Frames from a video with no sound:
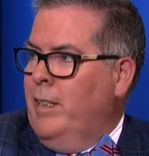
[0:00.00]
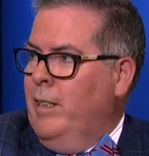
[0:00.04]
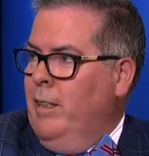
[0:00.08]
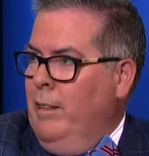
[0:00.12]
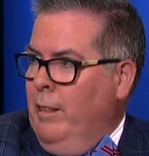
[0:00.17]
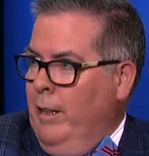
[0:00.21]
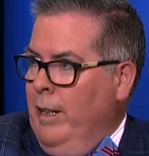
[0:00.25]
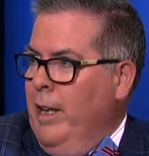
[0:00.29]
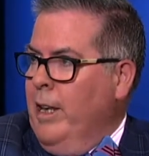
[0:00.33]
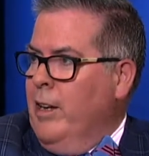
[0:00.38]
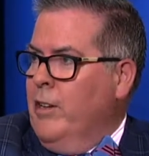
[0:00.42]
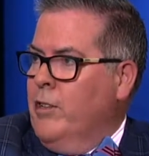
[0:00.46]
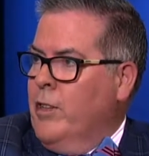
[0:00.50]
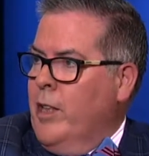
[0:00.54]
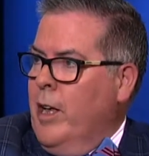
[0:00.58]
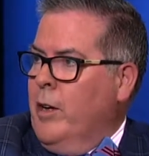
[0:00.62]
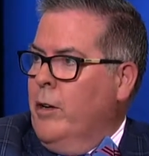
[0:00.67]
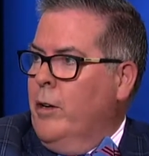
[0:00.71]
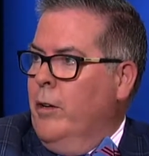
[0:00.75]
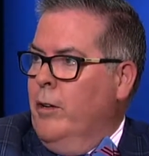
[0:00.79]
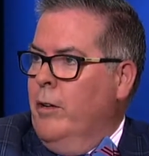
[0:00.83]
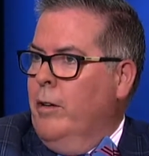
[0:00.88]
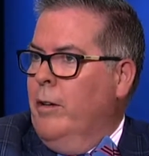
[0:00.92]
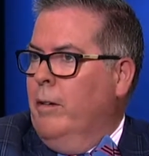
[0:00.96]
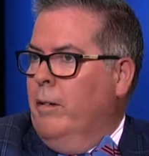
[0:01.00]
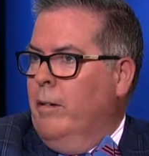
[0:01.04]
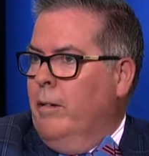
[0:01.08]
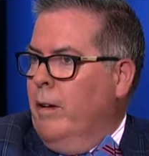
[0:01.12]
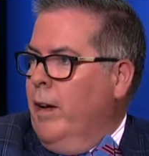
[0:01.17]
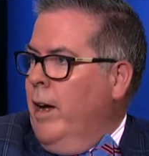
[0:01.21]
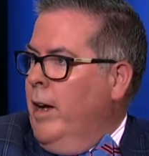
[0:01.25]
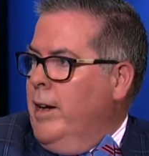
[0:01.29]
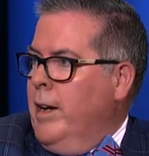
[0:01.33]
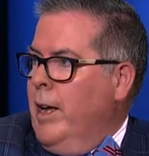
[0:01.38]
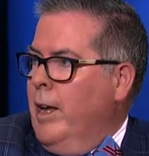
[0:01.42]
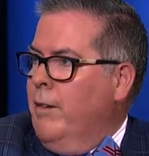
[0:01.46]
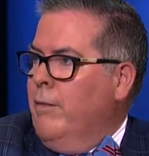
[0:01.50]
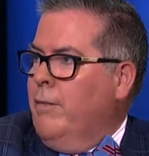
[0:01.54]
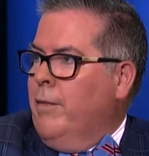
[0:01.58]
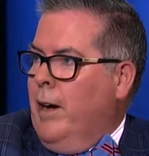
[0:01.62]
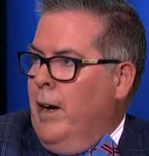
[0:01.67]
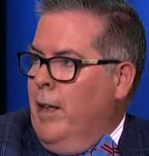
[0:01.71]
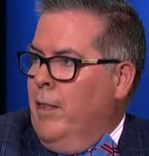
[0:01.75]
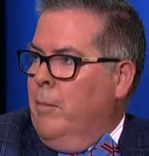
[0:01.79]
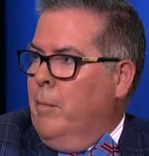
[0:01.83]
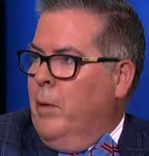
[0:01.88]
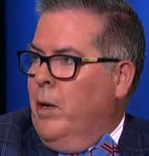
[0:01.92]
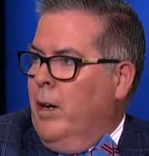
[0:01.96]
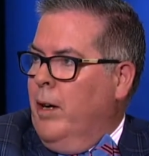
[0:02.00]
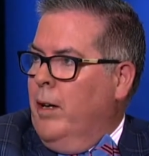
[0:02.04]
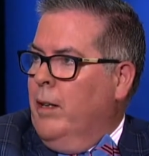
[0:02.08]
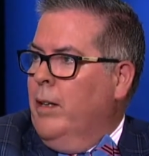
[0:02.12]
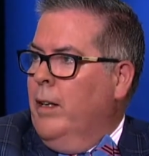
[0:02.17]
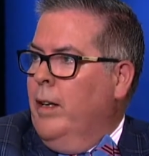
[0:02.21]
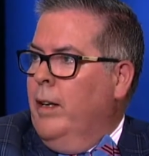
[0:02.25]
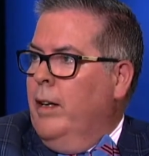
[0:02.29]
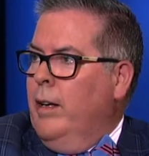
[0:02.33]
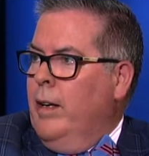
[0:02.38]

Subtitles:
leaks they couldn't identify them all.